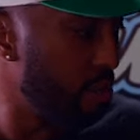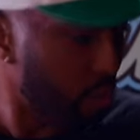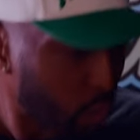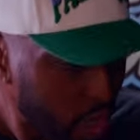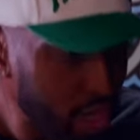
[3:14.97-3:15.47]
For
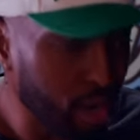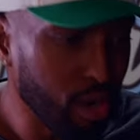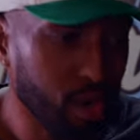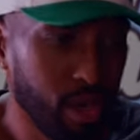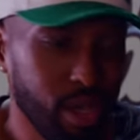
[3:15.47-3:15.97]

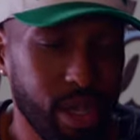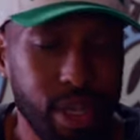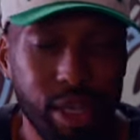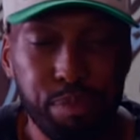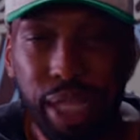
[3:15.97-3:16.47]
real.
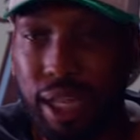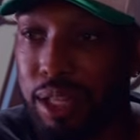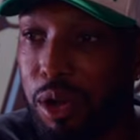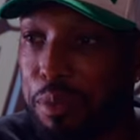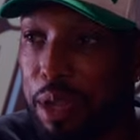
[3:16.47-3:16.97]
Played a
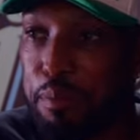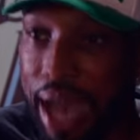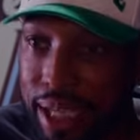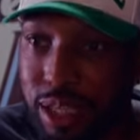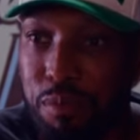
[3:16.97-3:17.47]
little bit of
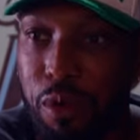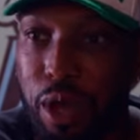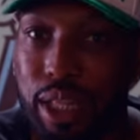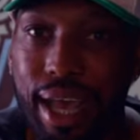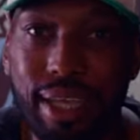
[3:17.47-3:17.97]

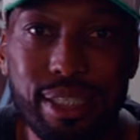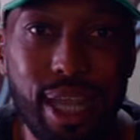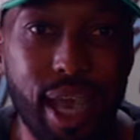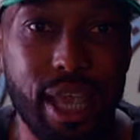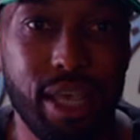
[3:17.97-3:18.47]
basketball last
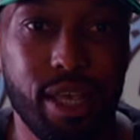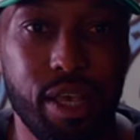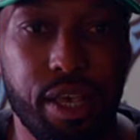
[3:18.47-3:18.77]
night.